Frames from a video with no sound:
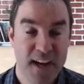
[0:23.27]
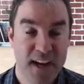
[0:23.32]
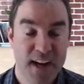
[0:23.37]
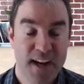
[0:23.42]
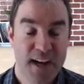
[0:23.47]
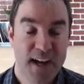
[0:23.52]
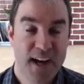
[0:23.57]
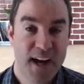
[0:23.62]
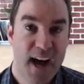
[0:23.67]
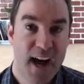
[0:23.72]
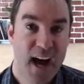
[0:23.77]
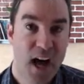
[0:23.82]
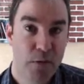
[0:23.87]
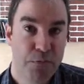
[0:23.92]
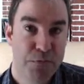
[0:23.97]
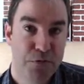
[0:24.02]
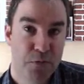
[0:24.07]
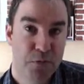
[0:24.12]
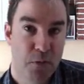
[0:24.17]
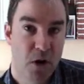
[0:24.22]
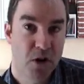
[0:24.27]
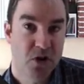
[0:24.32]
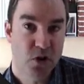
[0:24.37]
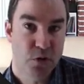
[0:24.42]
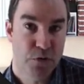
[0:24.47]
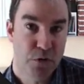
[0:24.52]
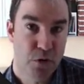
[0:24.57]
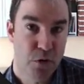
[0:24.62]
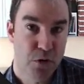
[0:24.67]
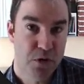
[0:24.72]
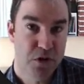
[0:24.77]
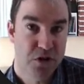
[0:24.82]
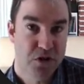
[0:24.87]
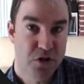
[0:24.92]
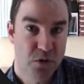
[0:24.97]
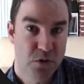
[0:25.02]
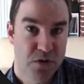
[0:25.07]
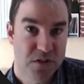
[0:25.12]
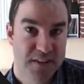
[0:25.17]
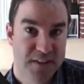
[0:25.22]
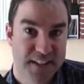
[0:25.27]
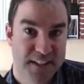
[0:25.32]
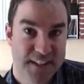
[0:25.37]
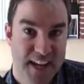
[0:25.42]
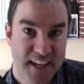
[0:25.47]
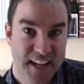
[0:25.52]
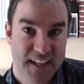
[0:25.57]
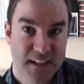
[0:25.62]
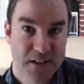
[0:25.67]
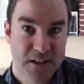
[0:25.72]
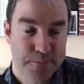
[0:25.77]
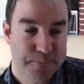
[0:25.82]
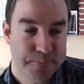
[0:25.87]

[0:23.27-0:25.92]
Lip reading: helpful module for the students that take it.